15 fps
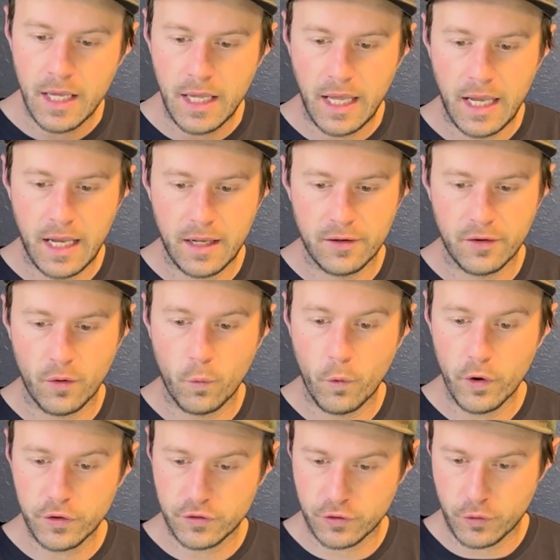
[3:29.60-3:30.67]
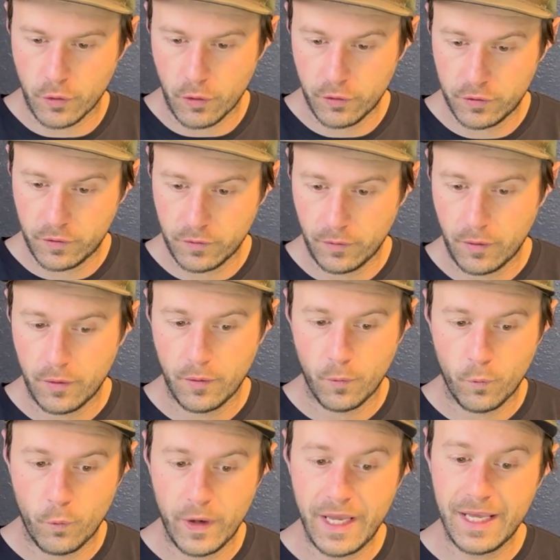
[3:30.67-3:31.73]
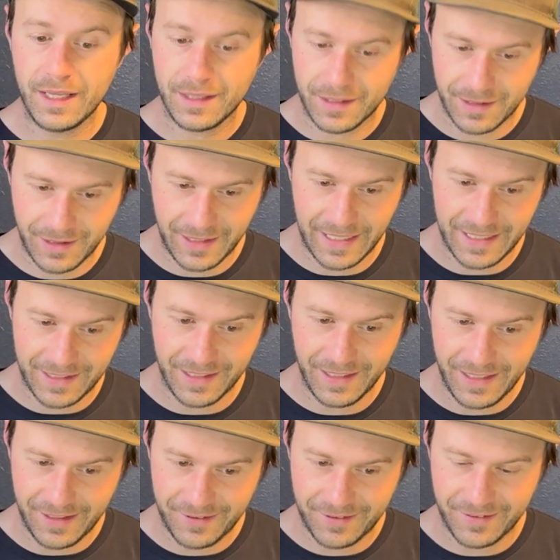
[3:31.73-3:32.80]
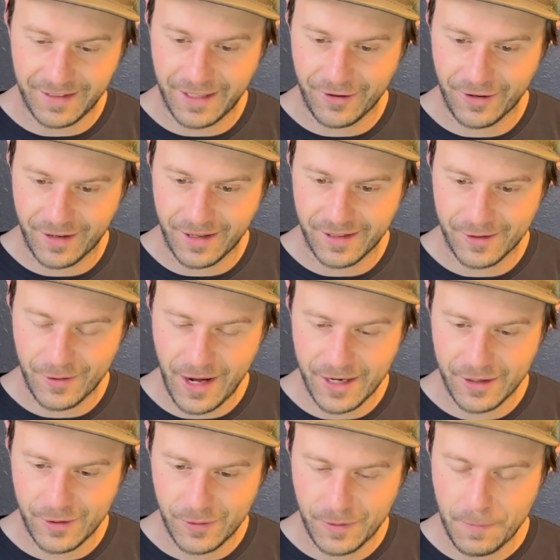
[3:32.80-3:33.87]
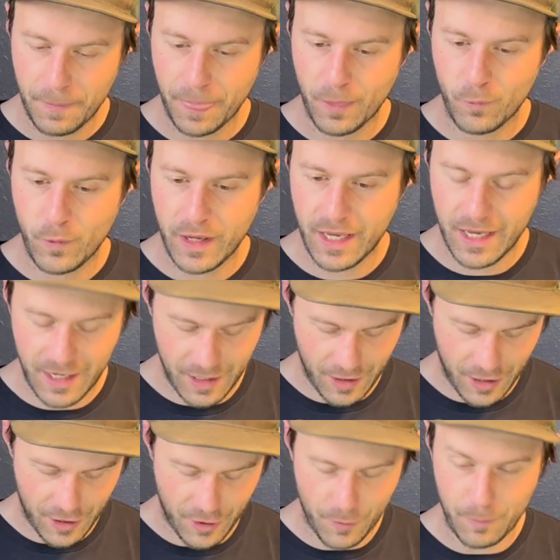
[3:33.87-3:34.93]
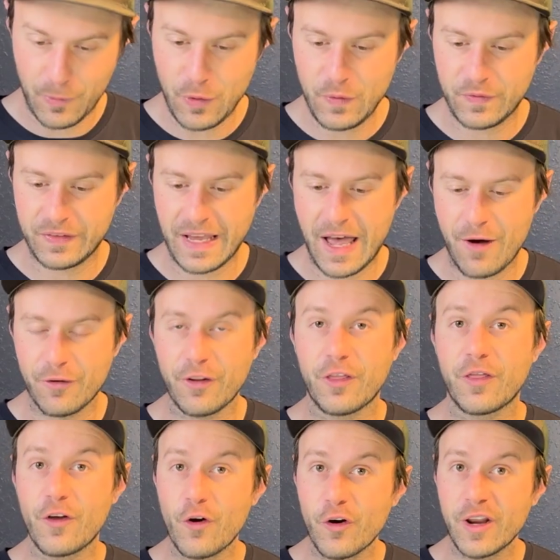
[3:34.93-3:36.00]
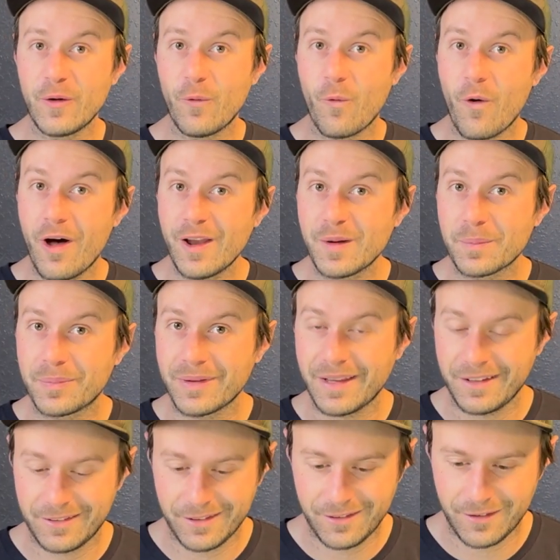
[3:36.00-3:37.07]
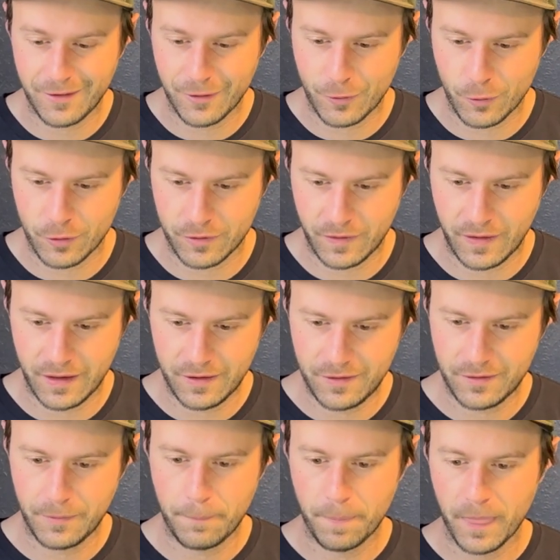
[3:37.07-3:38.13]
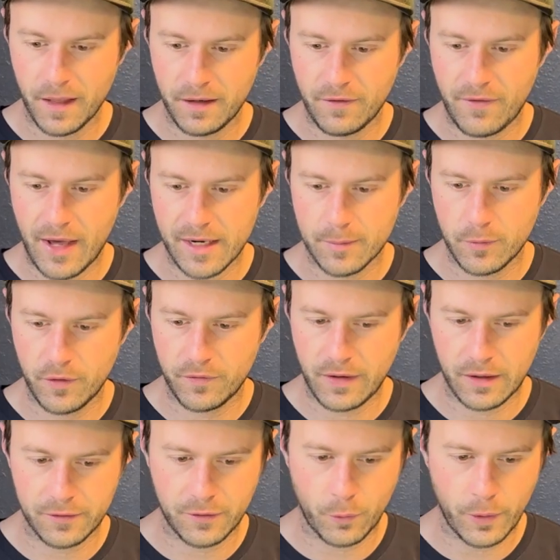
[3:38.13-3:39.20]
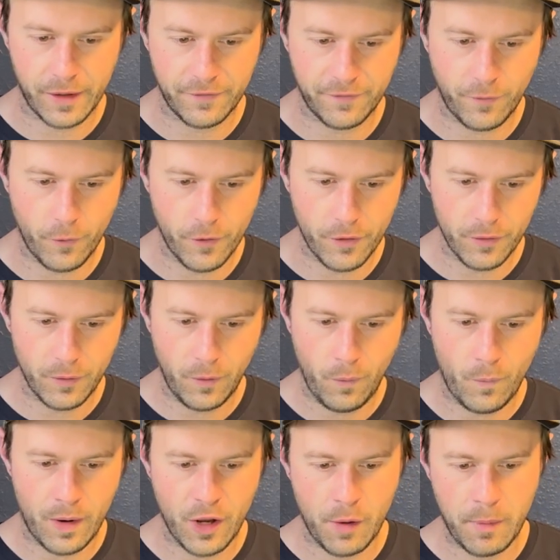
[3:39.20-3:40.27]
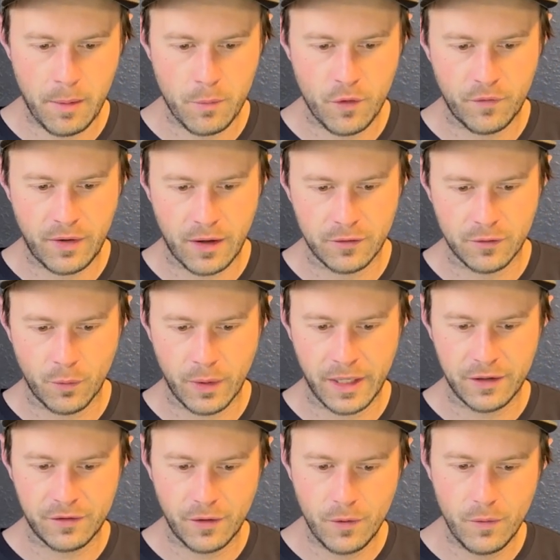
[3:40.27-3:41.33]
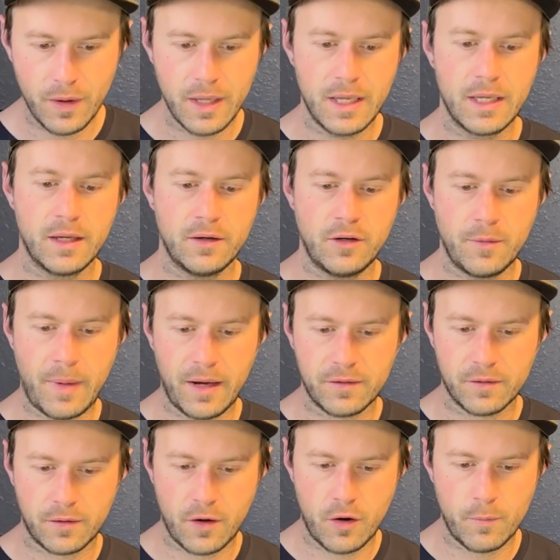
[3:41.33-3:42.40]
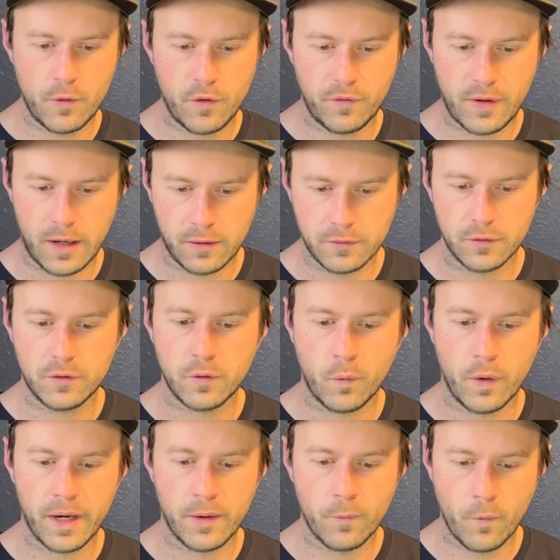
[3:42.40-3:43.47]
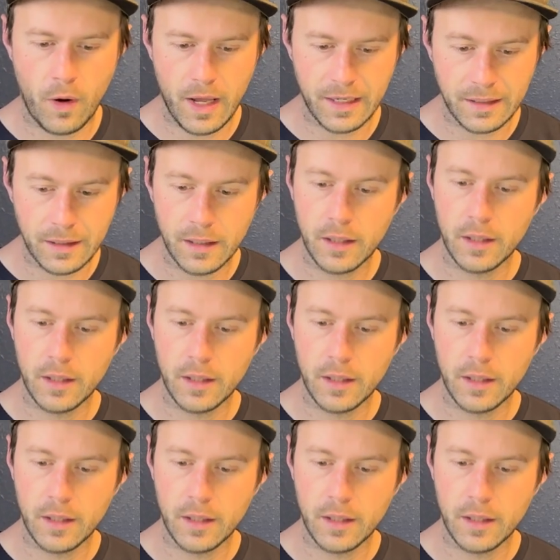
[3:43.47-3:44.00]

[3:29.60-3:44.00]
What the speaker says: And the worst growth, we lead the list here in Colorado. We moved down 31 places on the growth list. Nevada moved down 24. Wyoming moved down 22. New Mexico moved down 21.